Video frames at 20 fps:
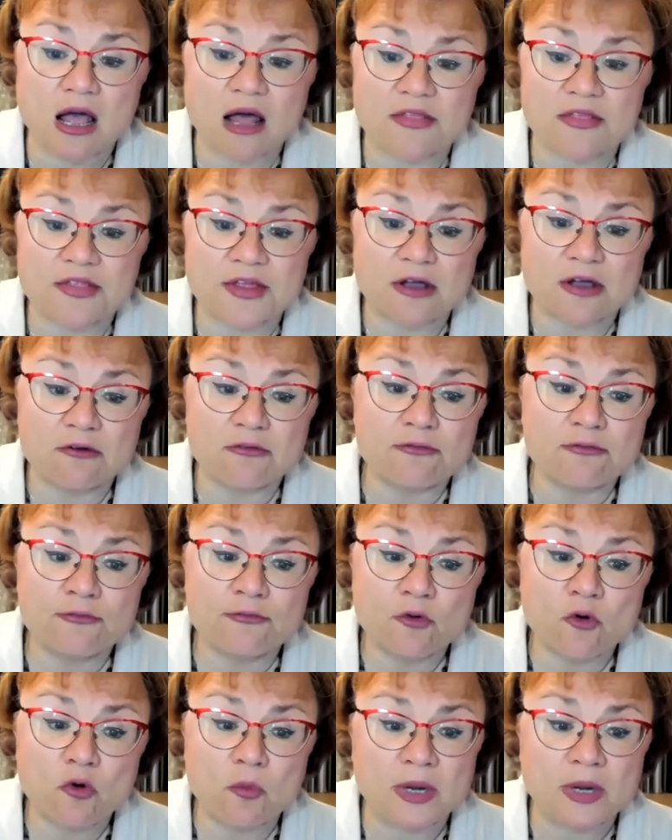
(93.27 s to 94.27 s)
their
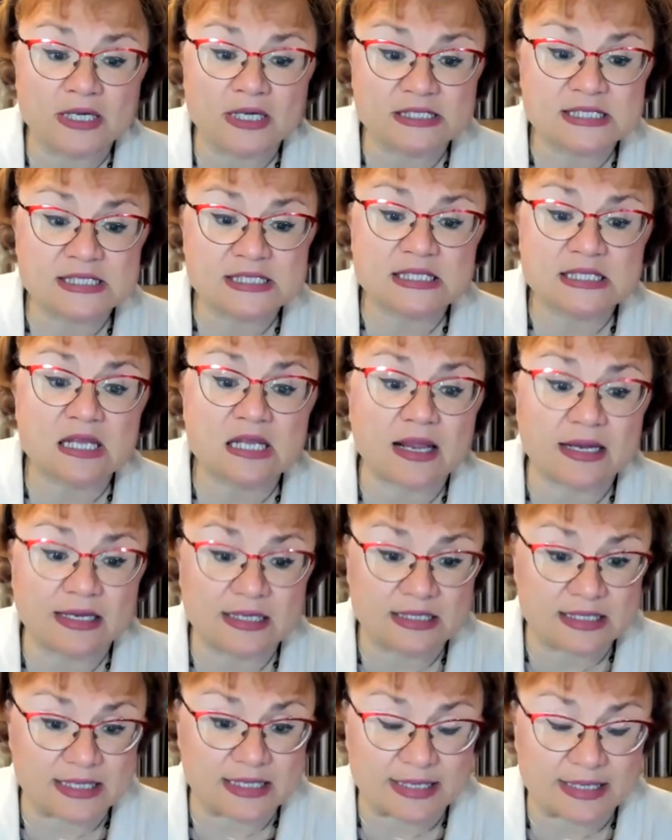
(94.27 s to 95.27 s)
format
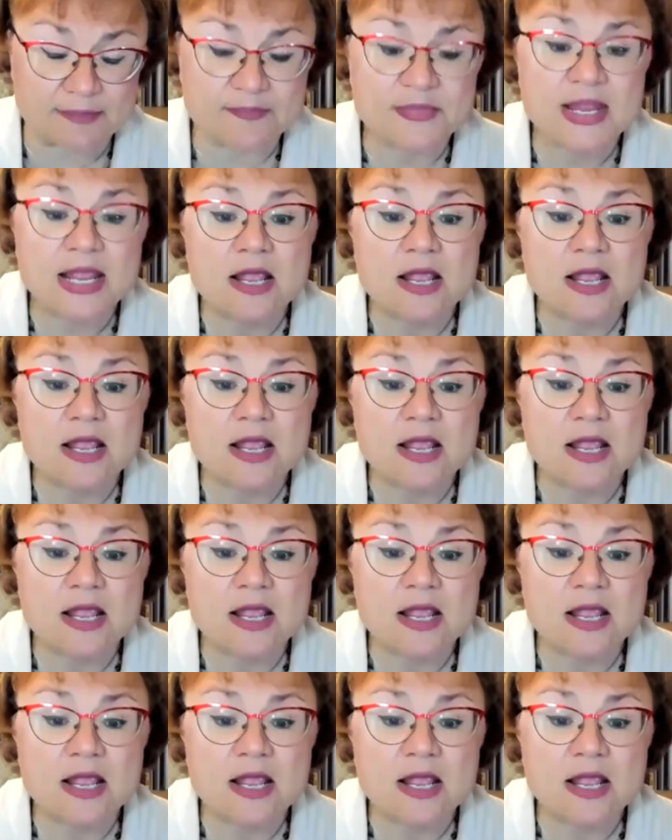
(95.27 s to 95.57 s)
slightly,